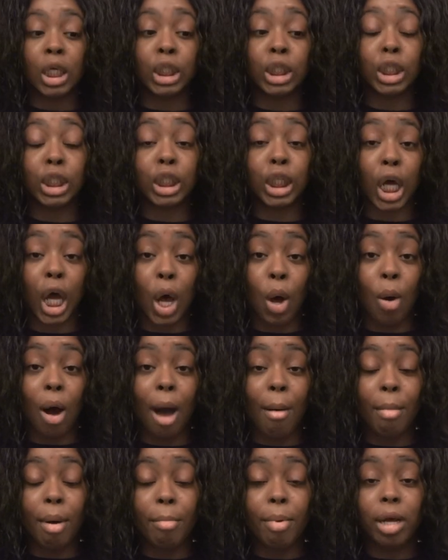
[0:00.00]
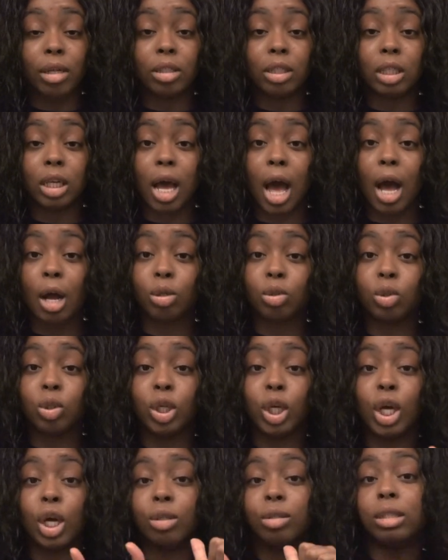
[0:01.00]
So I'm about to
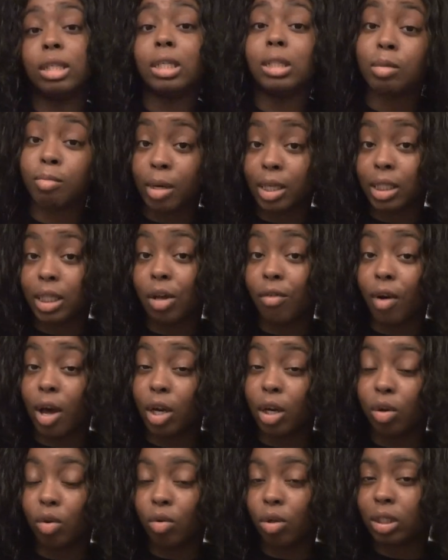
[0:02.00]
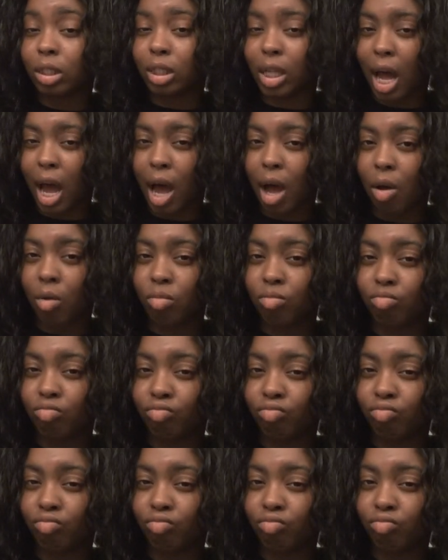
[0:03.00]
actually go teach myself how to do the style.